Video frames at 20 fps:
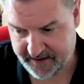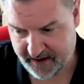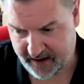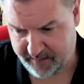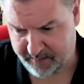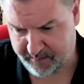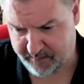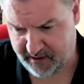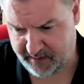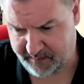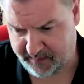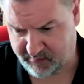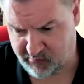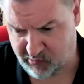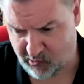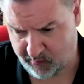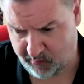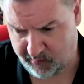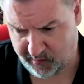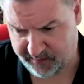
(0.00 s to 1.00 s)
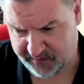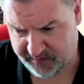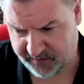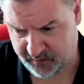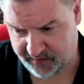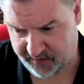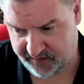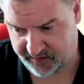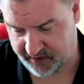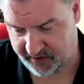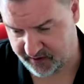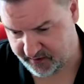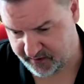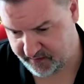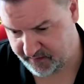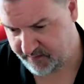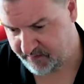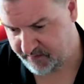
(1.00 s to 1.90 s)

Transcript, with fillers: um, maybe problems with the